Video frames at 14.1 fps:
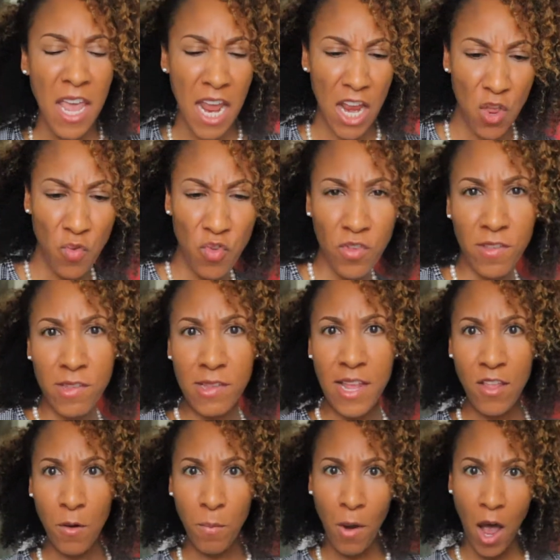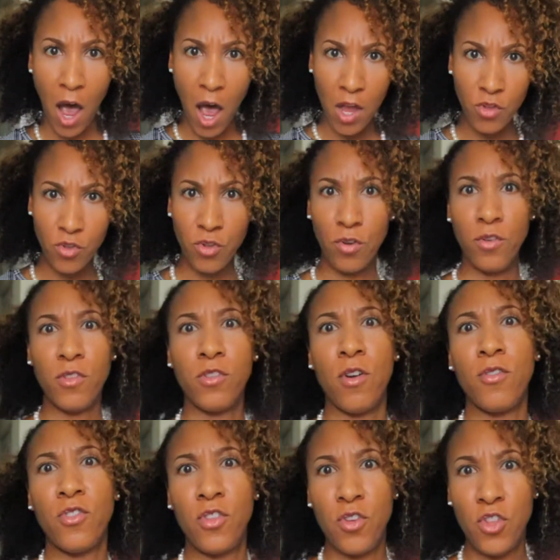and you just see their posture
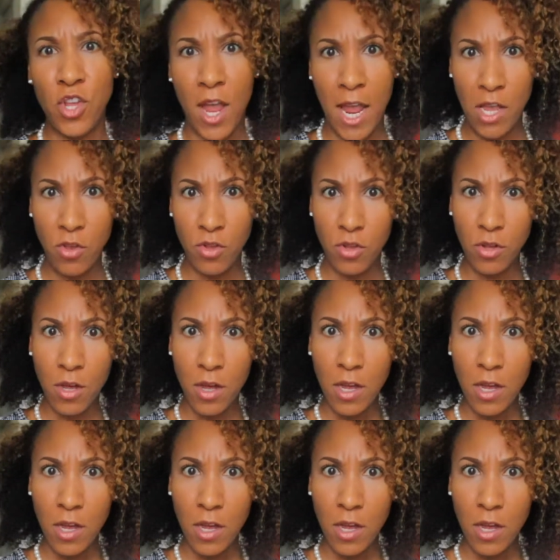starts to change.